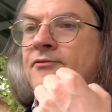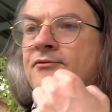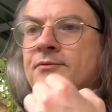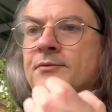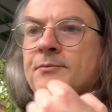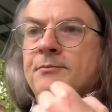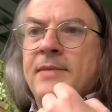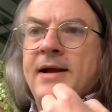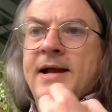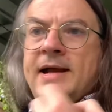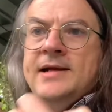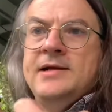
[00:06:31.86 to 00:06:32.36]

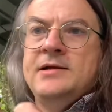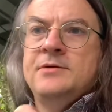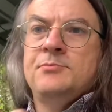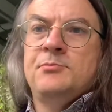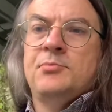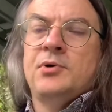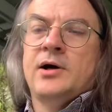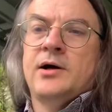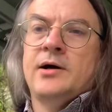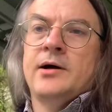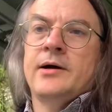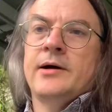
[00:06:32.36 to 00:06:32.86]
made
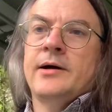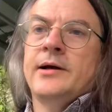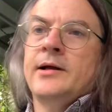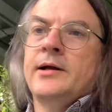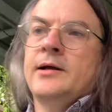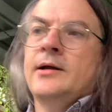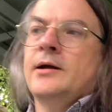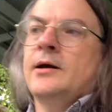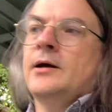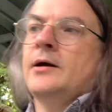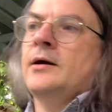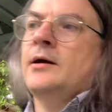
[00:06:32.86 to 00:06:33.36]

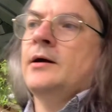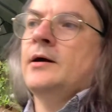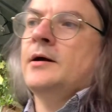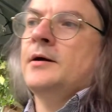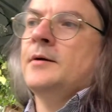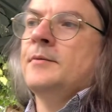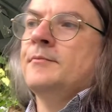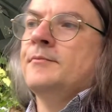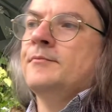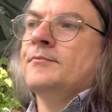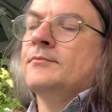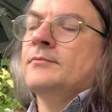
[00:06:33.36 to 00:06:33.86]
by
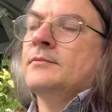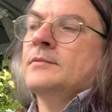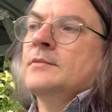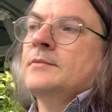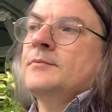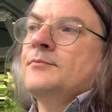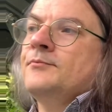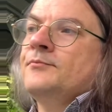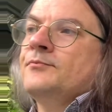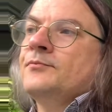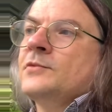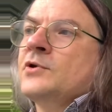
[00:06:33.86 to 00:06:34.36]

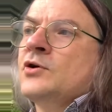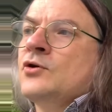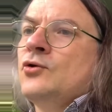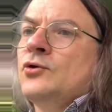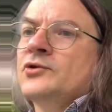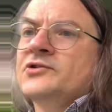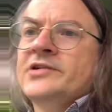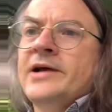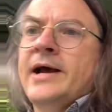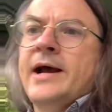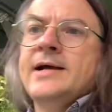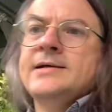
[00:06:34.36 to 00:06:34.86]

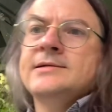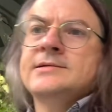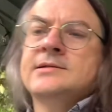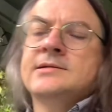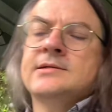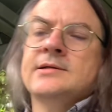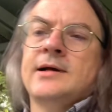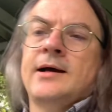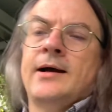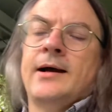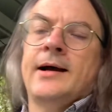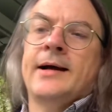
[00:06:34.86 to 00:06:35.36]
Cortez
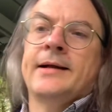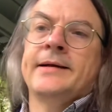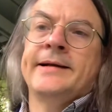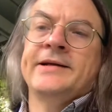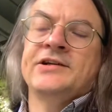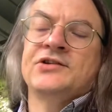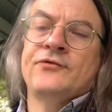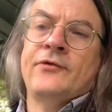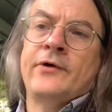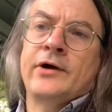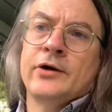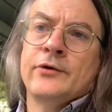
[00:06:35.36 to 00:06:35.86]
and
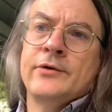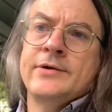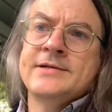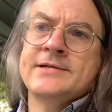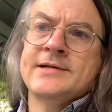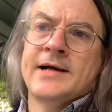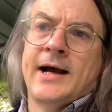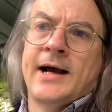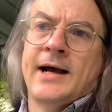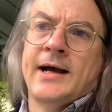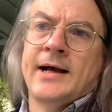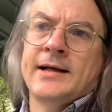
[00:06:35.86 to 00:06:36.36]
his followers
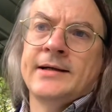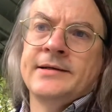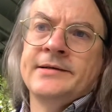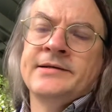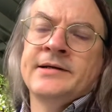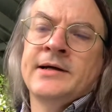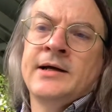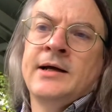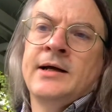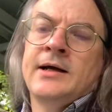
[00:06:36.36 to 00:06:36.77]
and